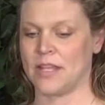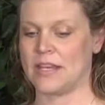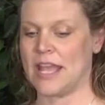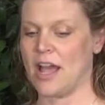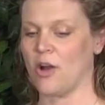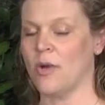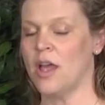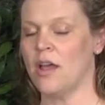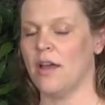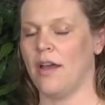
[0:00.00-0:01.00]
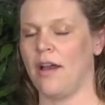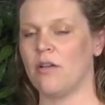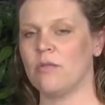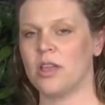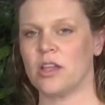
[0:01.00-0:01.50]
Now, how
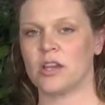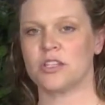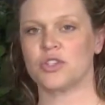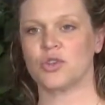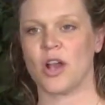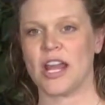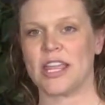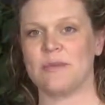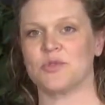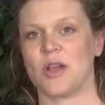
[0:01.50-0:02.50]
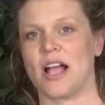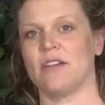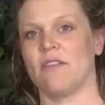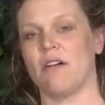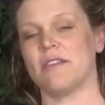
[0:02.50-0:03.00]
are we going to try to keep track
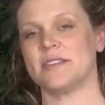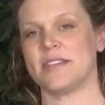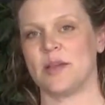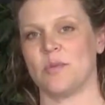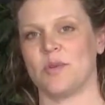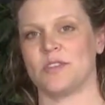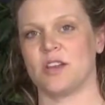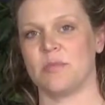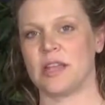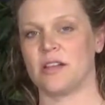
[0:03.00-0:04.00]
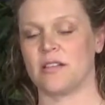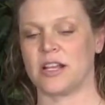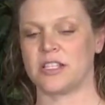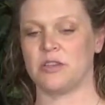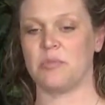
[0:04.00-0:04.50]
of all these samples that are being
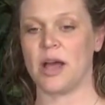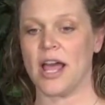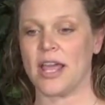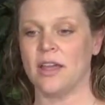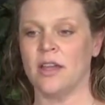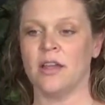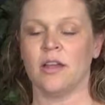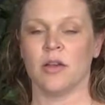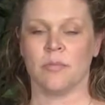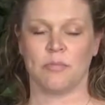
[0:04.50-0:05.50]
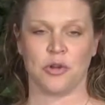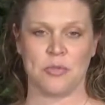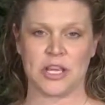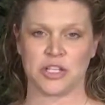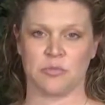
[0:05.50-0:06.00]
collected by
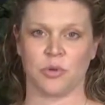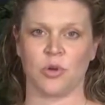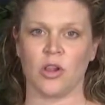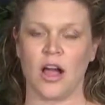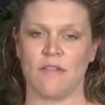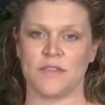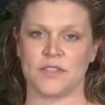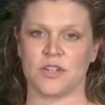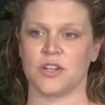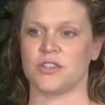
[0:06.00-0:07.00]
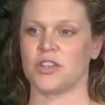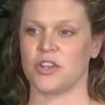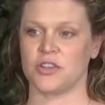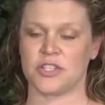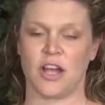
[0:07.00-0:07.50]
probation parole officers,
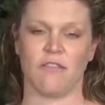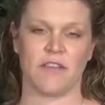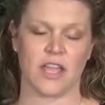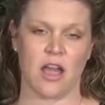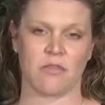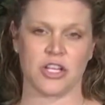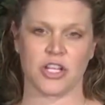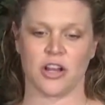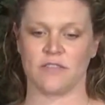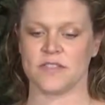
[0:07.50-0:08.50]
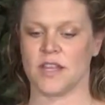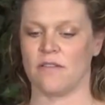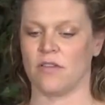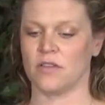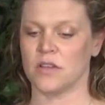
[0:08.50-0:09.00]
yourself at county sheriff's
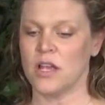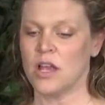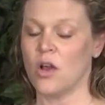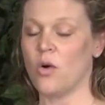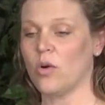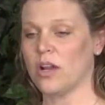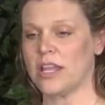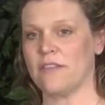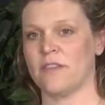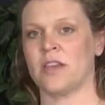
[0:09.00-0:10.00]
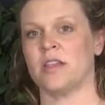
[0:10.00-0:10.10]
level, or even